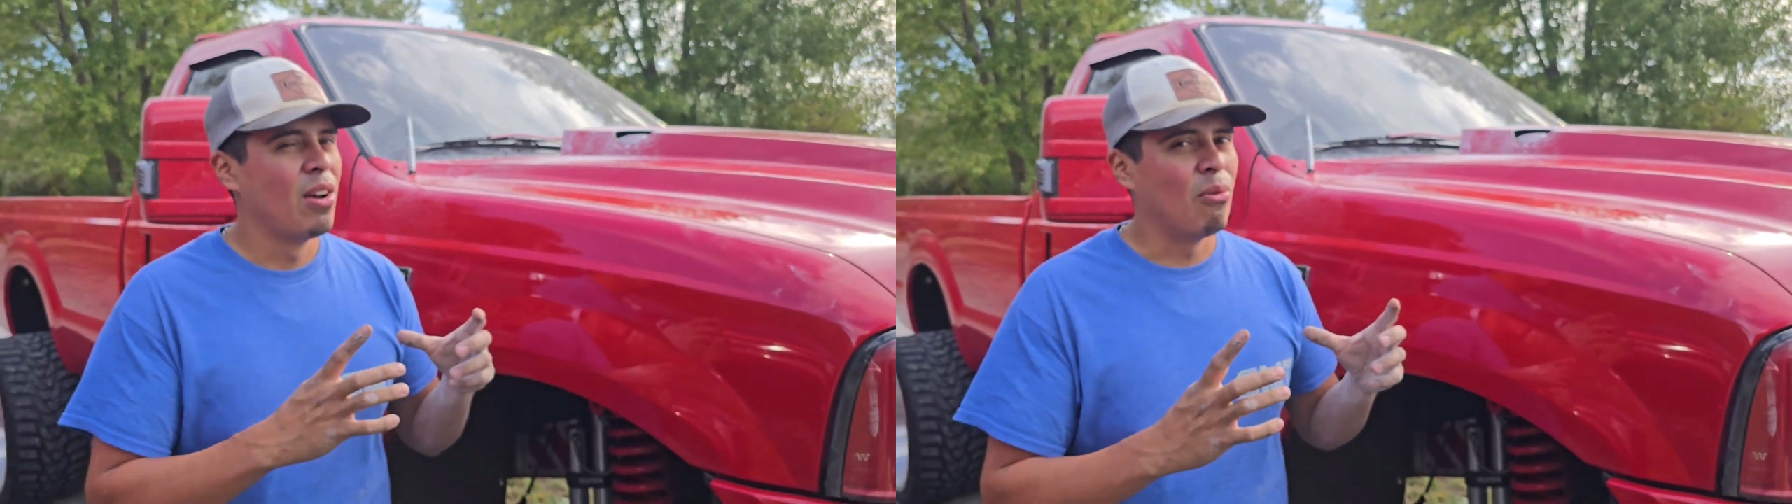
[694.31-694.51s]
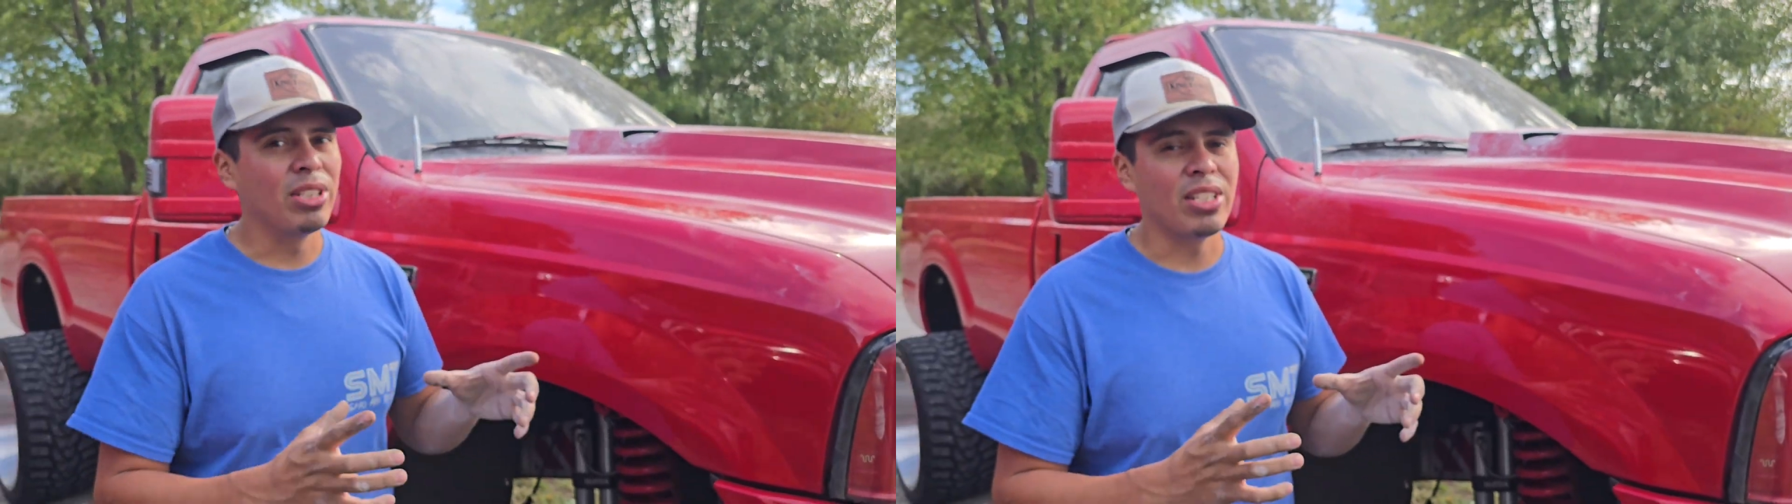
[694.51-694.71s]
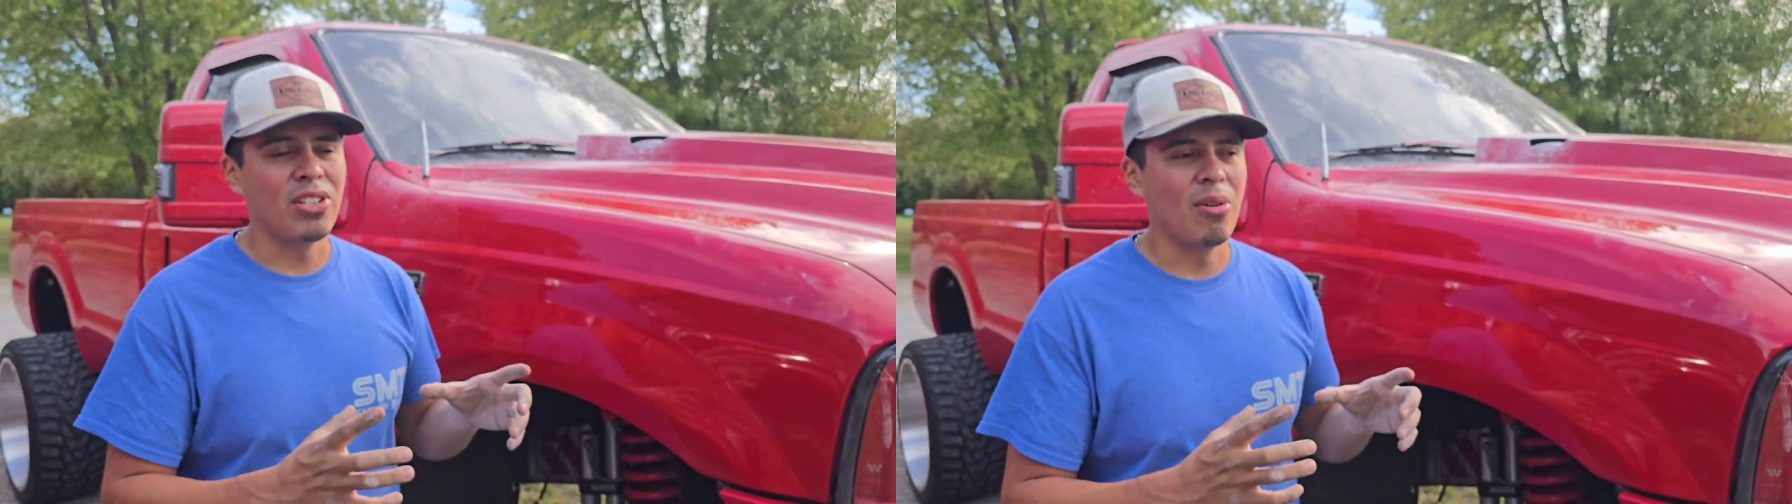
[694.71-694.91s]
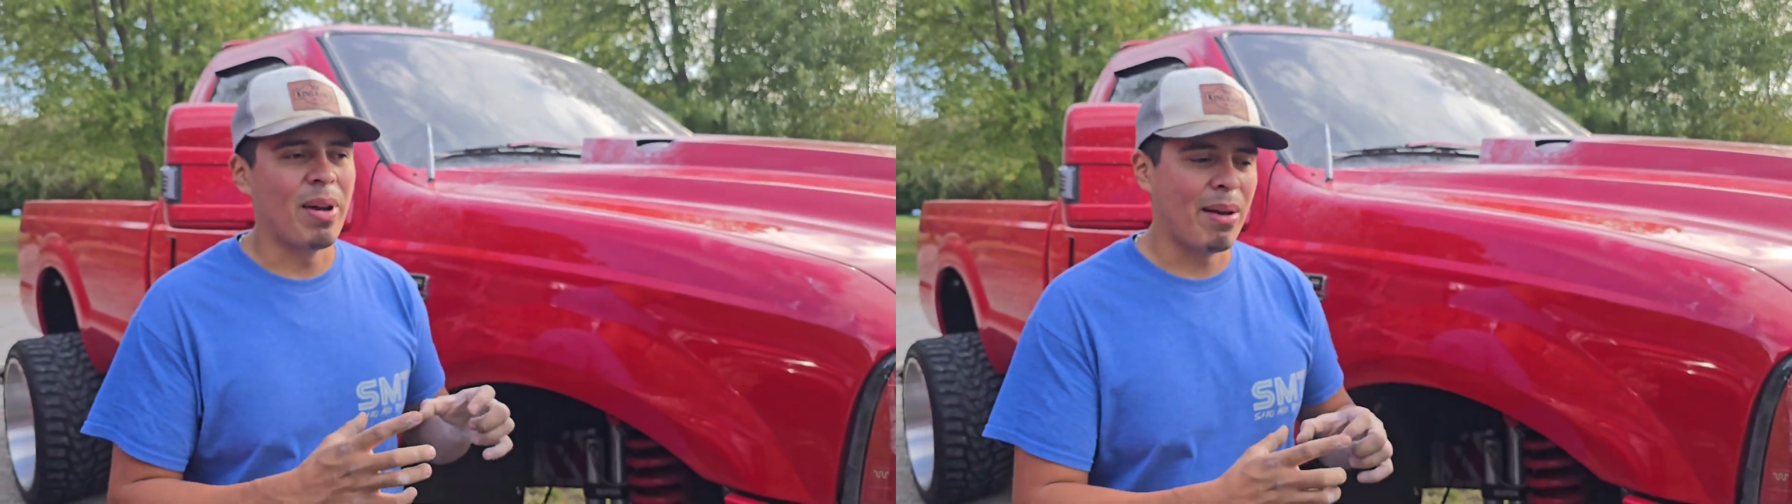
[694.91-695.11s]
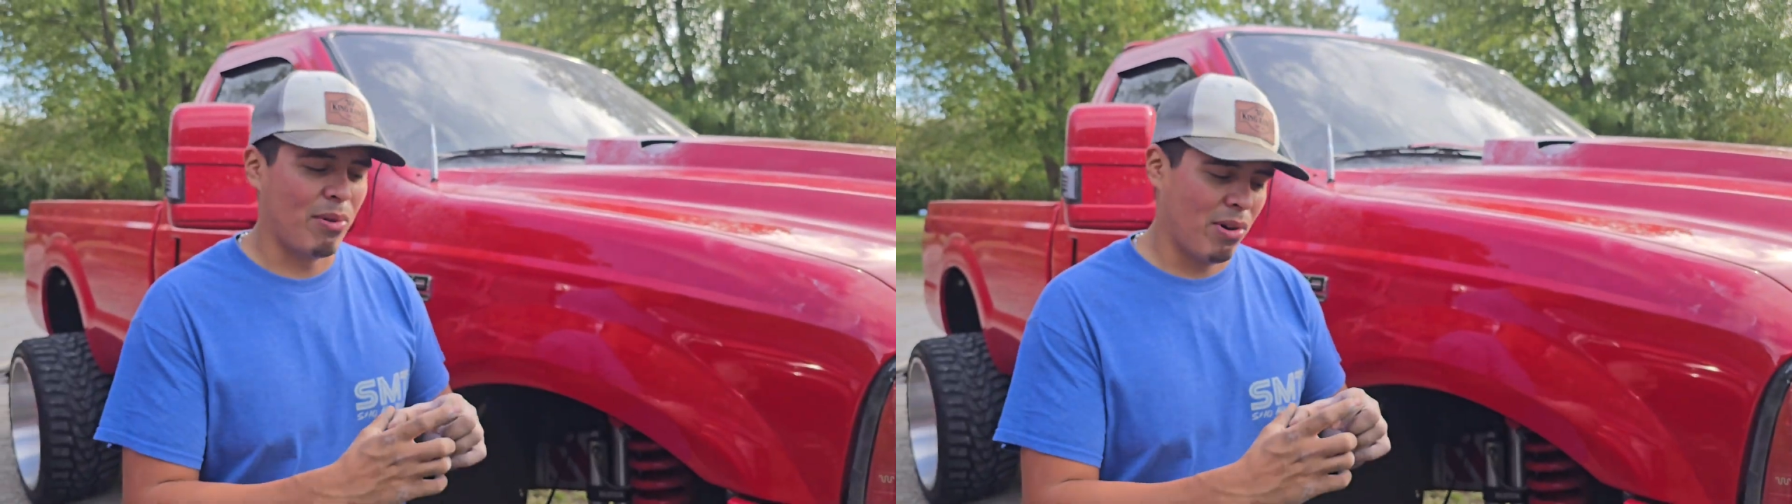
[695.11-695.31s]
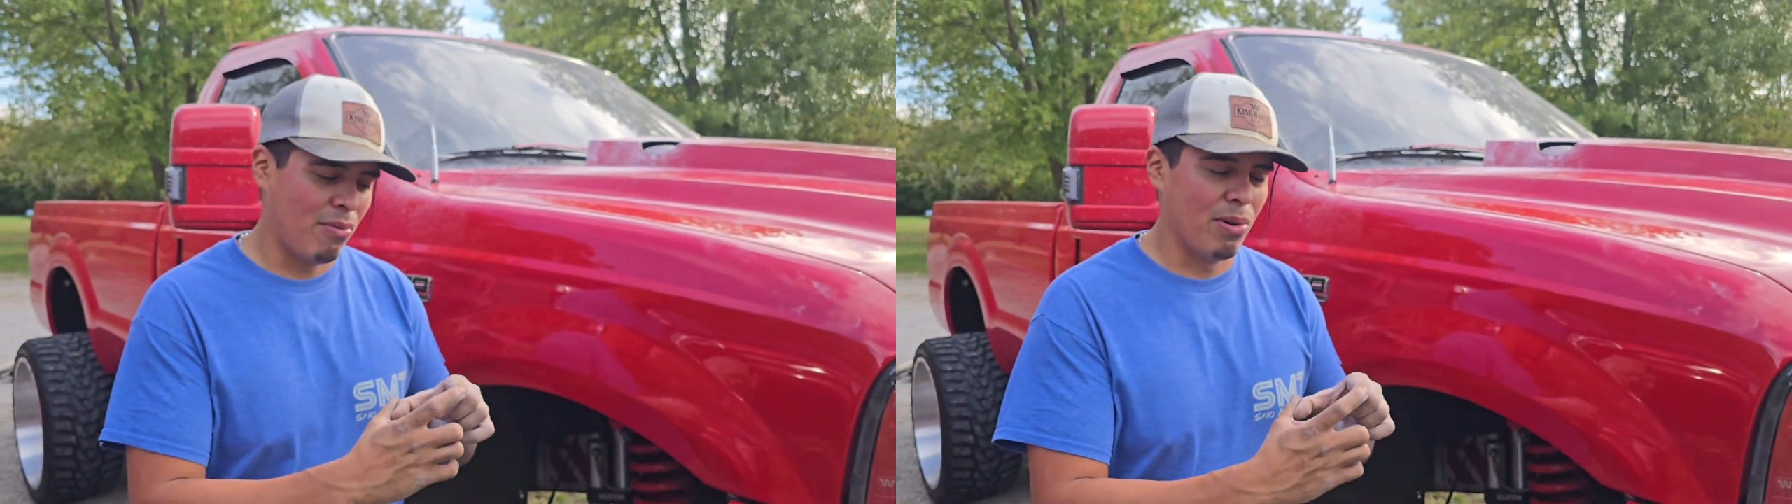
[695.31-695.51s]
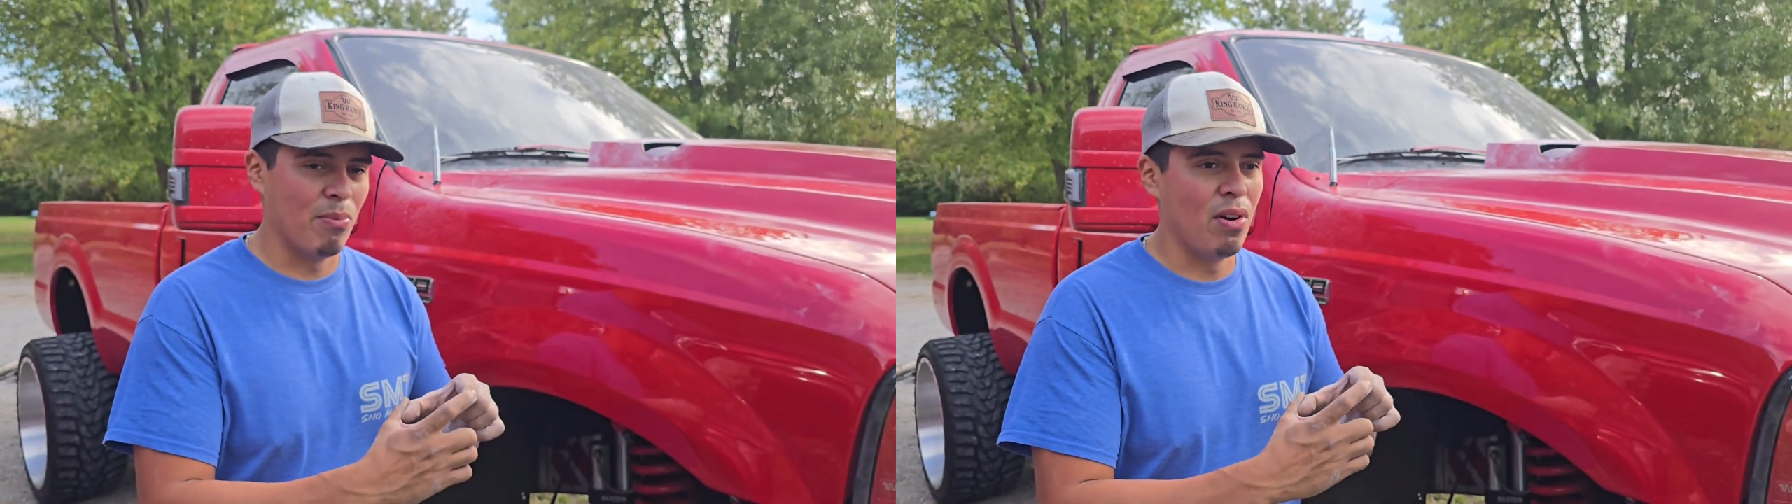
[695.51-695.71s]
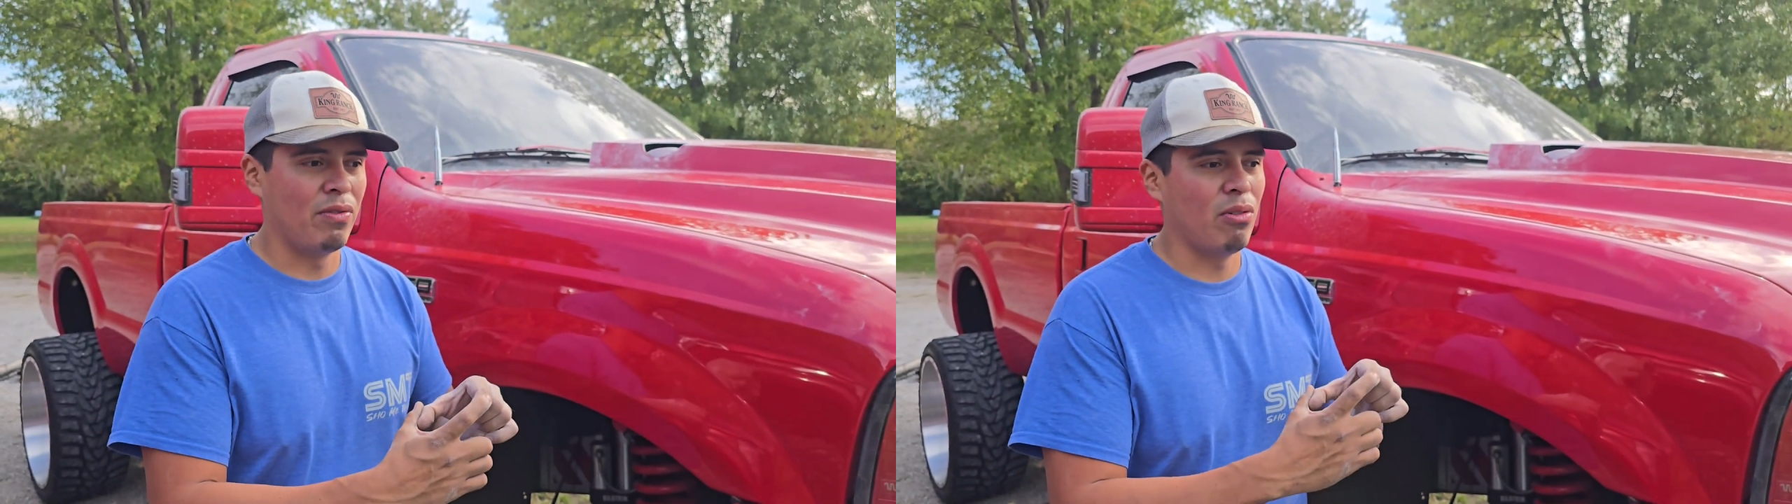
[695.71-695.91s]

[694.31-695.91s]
Wasn't too bad, but we moved